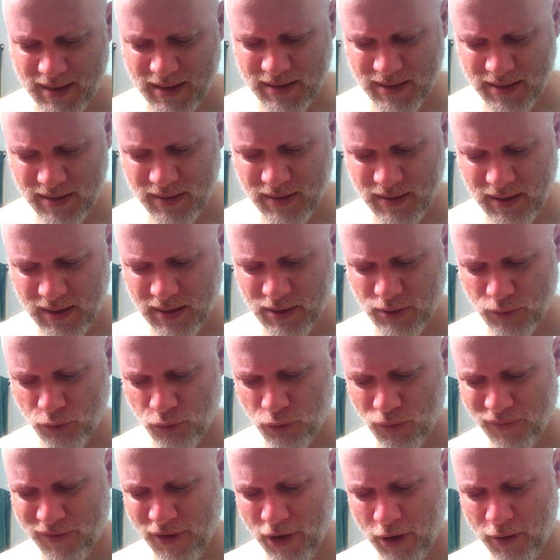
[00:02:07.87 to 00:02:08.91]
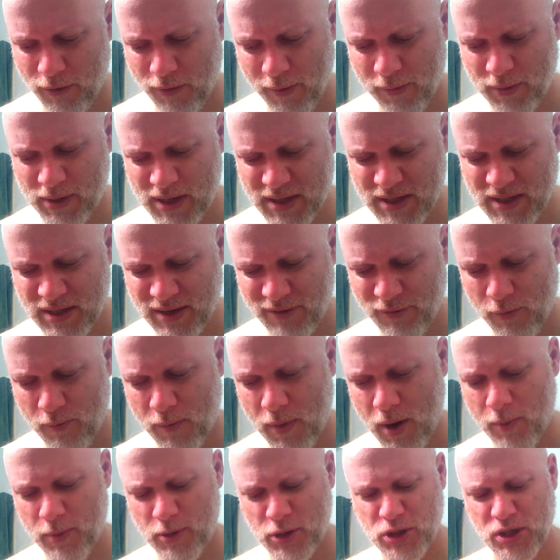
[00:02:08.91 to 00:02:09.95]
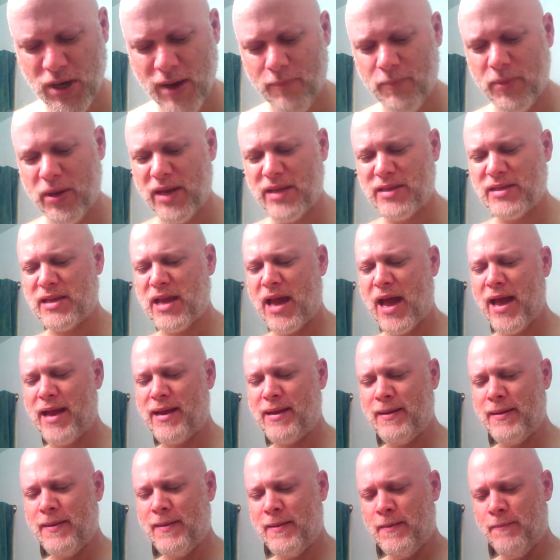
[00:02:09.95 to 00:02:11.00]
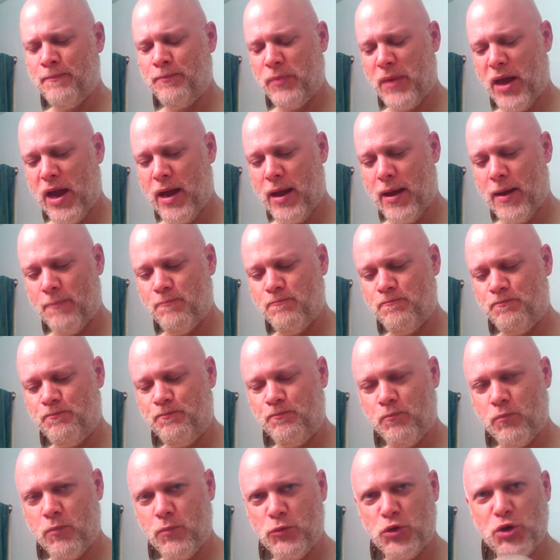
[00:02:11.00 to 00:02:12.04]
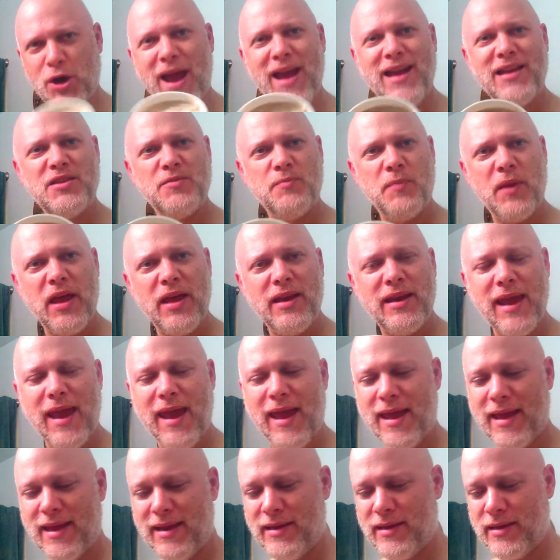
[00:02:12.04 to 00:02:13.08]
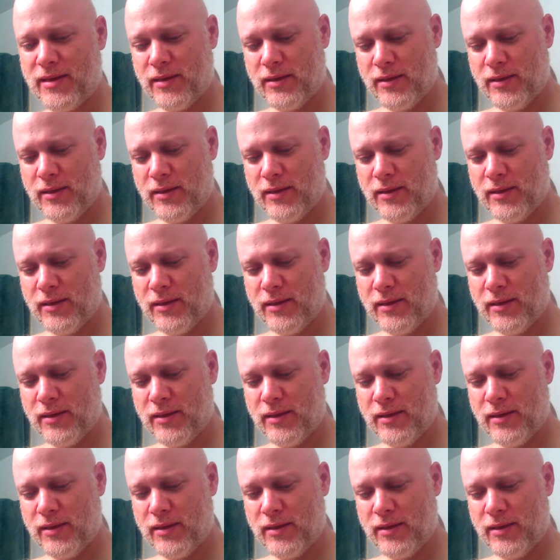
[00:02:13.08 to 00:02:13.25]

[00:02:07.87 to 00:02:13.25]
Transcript: It's very reminiscent of a barbershop, but it's got dragon's blood and